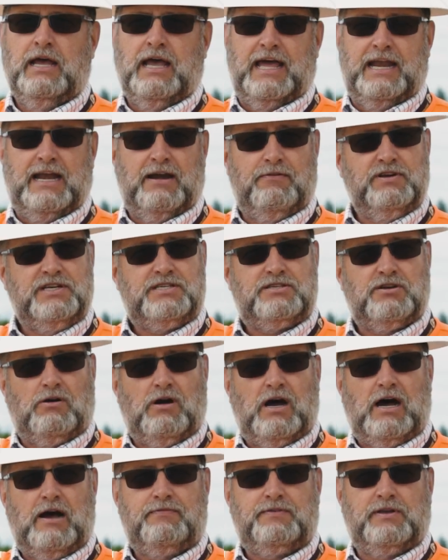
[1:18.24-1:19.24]
And every so
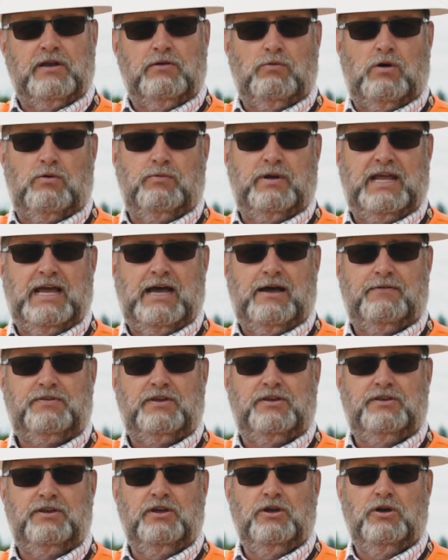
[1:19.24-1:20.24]
often what we have
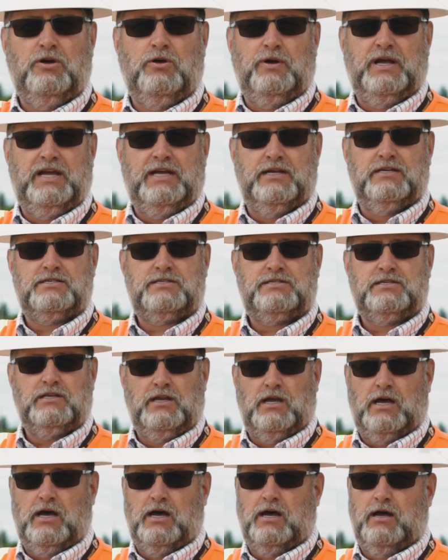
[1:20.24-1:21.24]
to do is
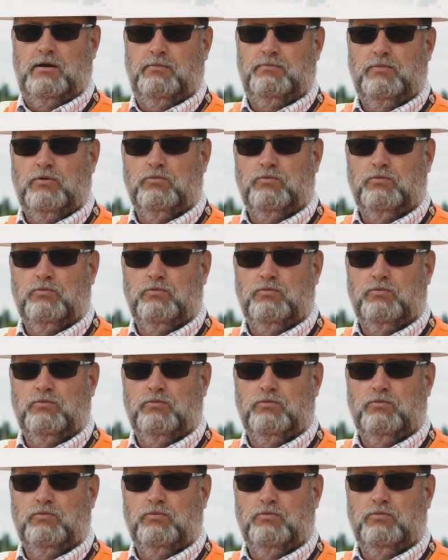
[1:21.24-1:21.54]
uh,